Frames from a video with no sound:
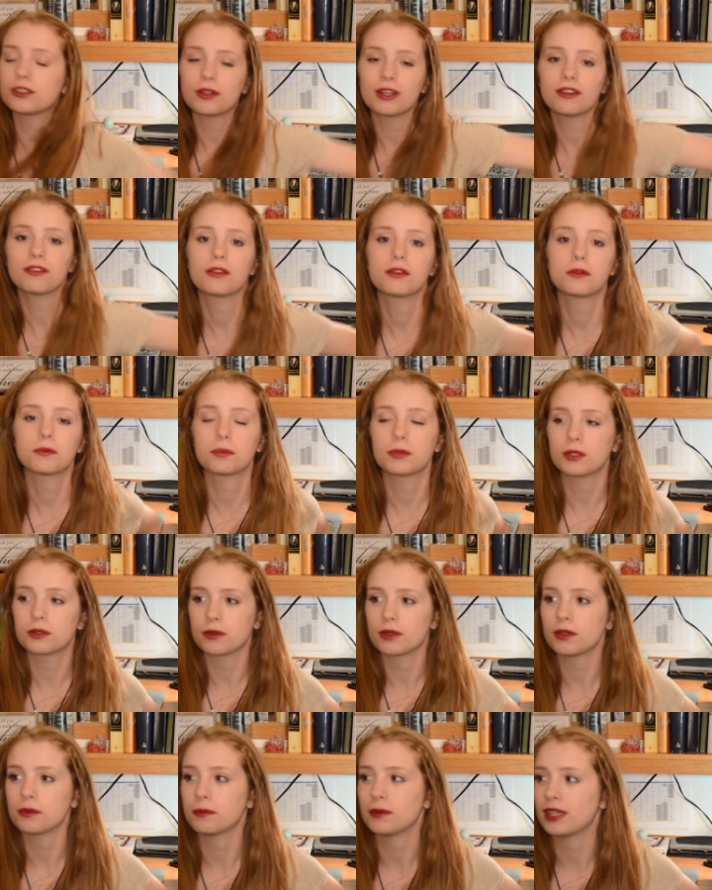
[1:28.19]
don't have this
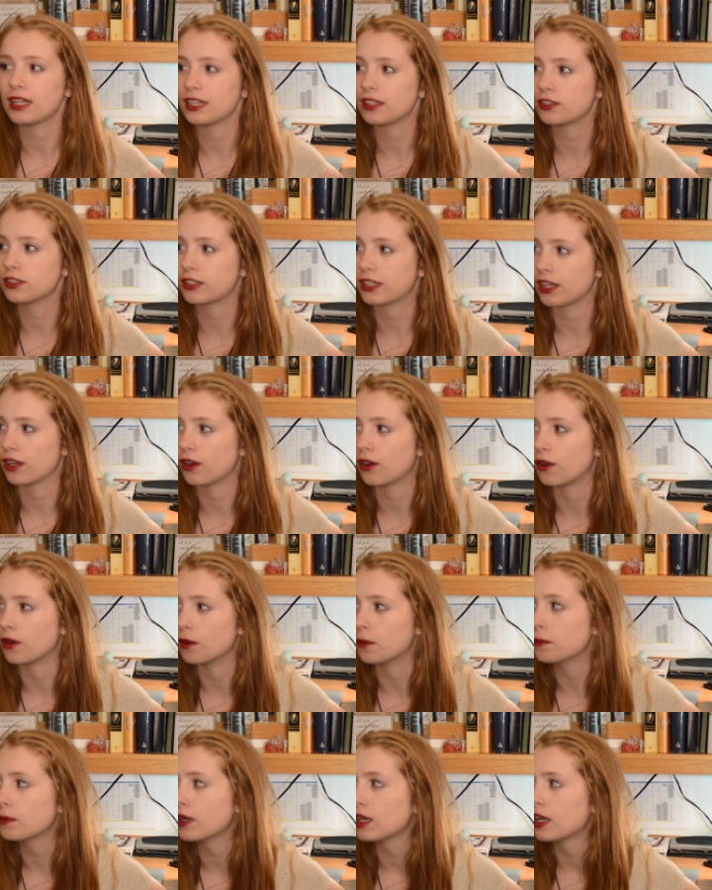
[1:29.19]
book with me. I took it
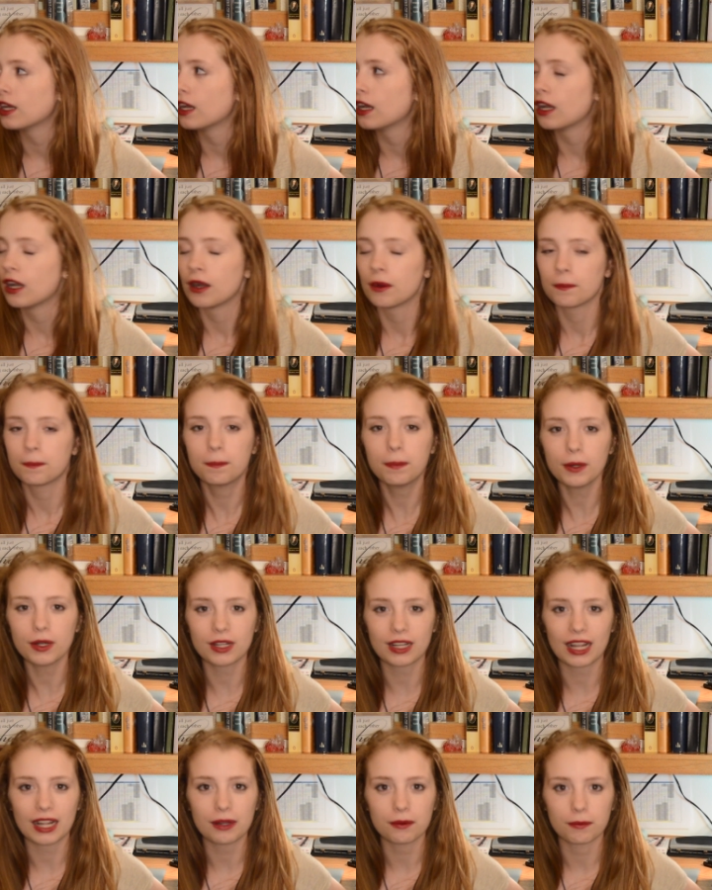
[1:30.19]
home.
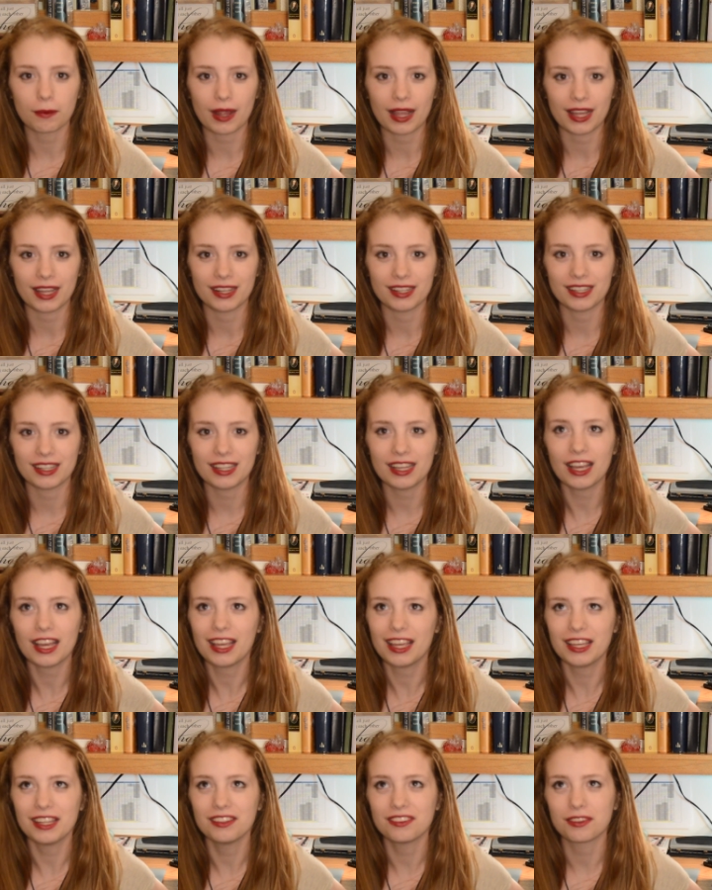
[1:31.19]
Book I read
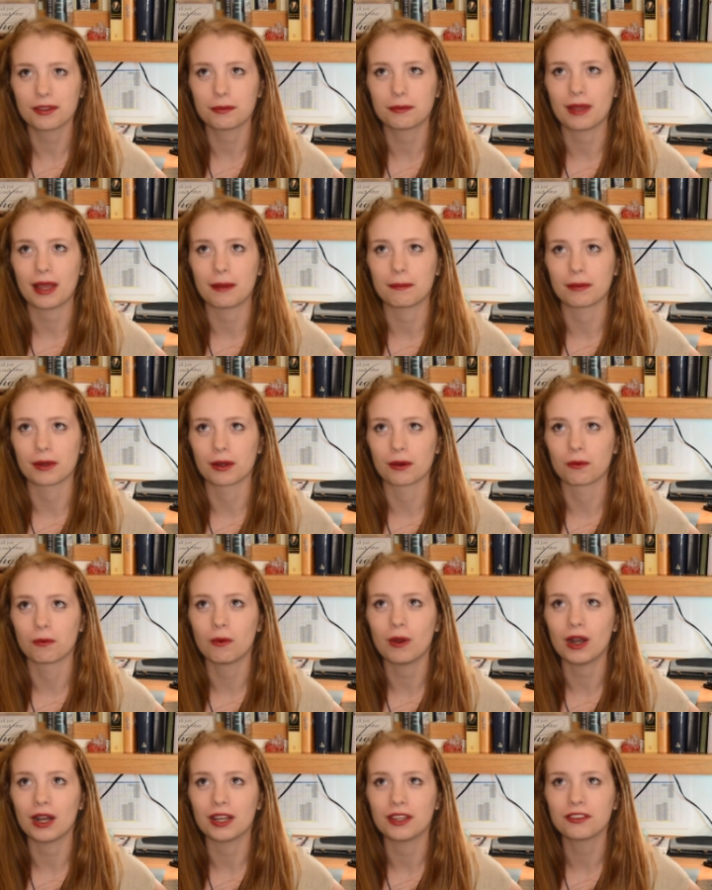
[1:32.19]
in September
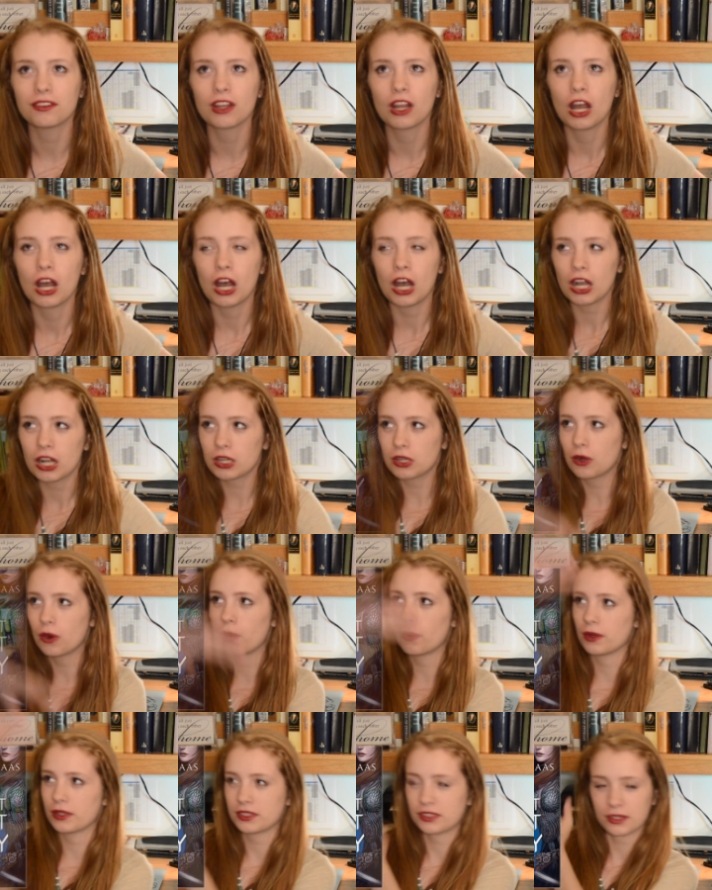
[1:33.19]
was A
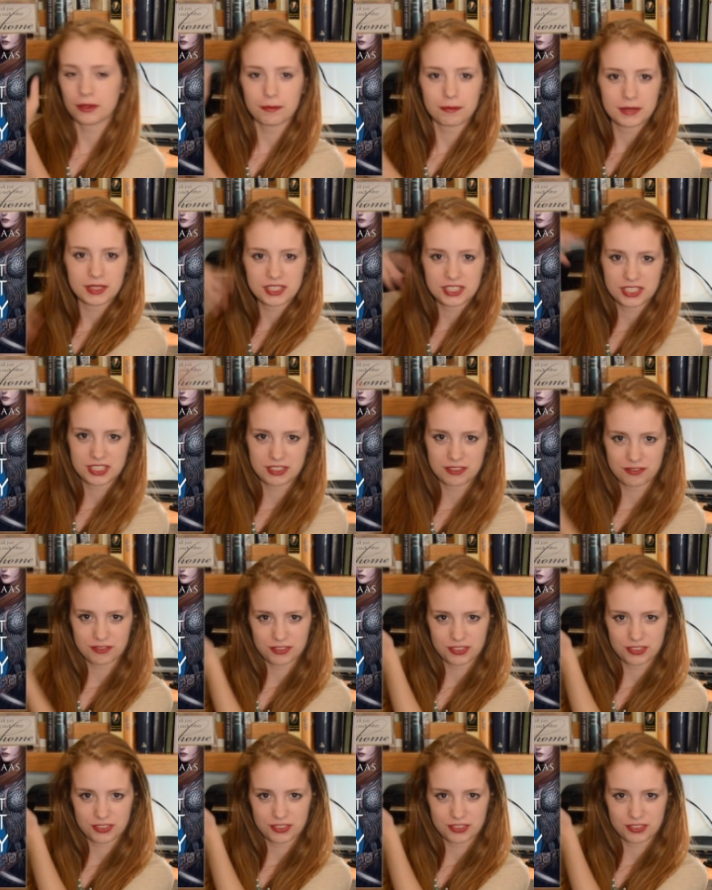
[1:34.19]
Court of Mist and